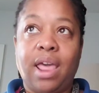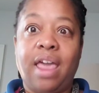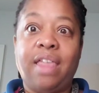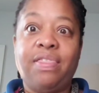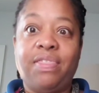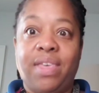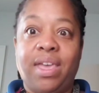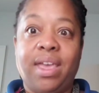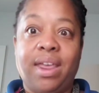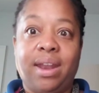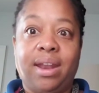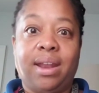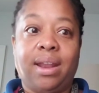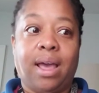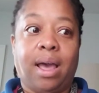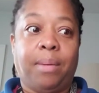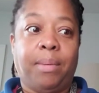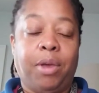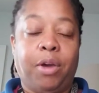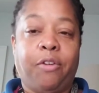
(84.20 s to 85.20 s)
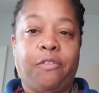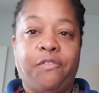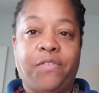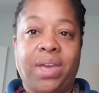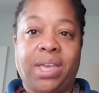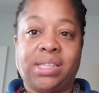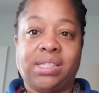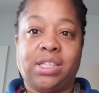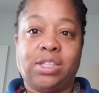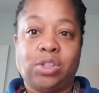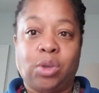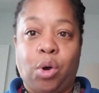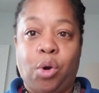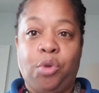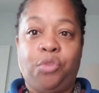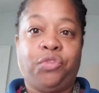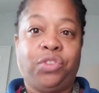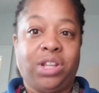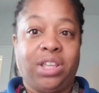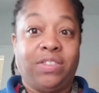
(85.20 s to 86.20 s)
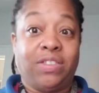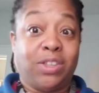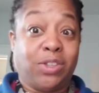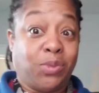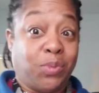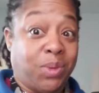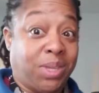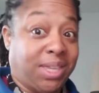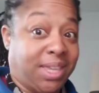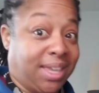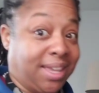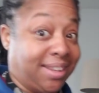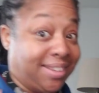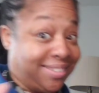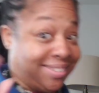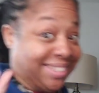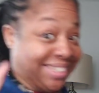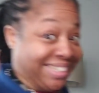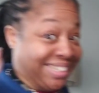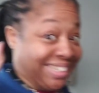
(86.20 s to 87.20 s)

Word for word: and then um, he'll fix it so hopefully this weekend